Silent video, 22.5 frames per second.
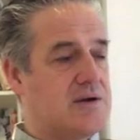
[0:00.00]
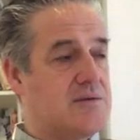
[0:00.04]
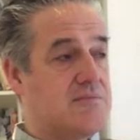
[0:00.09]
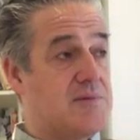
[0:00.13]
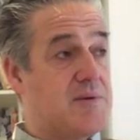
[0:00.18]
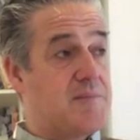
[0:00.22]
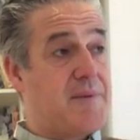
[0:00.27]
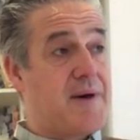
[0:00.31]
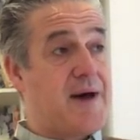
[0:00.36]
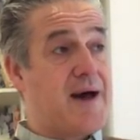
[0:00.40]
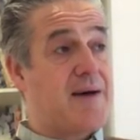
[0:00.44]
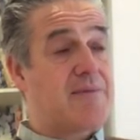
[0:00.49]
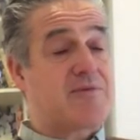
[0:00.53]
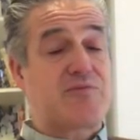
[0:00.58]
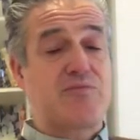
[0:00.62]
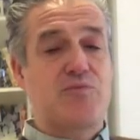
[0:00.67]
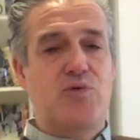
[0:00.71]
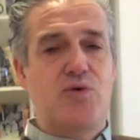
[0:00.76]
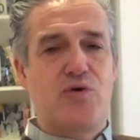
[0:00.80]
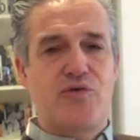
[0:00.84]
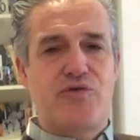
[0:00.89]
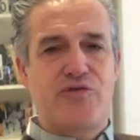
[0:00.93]
but perhaps
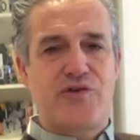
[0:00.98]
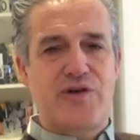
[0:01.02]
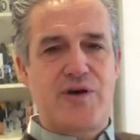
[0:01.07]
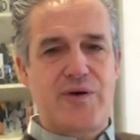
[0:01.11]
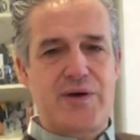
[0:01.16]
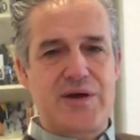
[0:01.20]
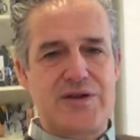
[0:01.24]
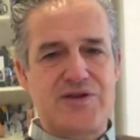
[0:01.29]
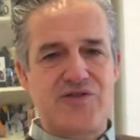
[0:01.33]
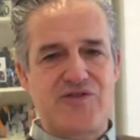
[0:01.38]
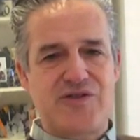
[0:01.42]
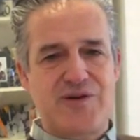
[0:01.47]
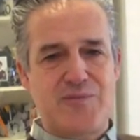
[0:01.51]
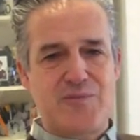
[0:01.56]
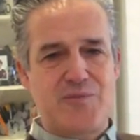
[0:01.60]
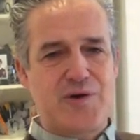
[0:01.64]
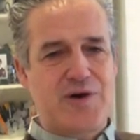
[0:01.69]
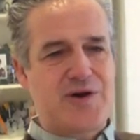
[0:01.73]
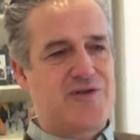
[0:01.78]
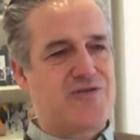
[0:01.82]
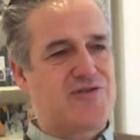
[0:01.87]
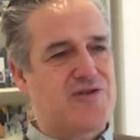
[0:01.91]
more so in some
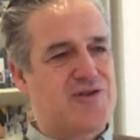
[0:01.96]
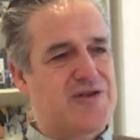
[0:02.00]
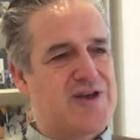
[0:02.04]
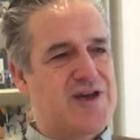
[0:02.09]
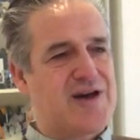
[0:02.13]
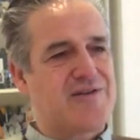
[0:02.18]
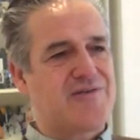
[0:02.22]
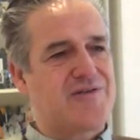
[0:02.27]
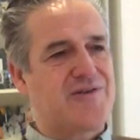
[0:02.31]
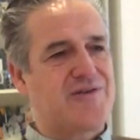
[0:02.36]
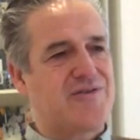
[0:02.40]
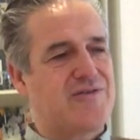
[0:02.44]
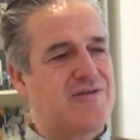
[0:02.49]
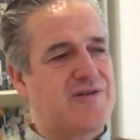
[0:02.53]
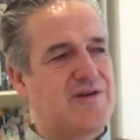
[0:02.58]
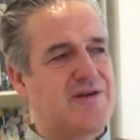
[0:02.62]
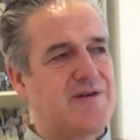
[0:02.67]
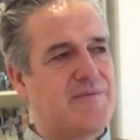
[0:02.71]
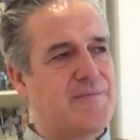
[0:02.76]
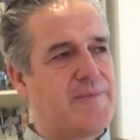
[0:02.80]
ways than the others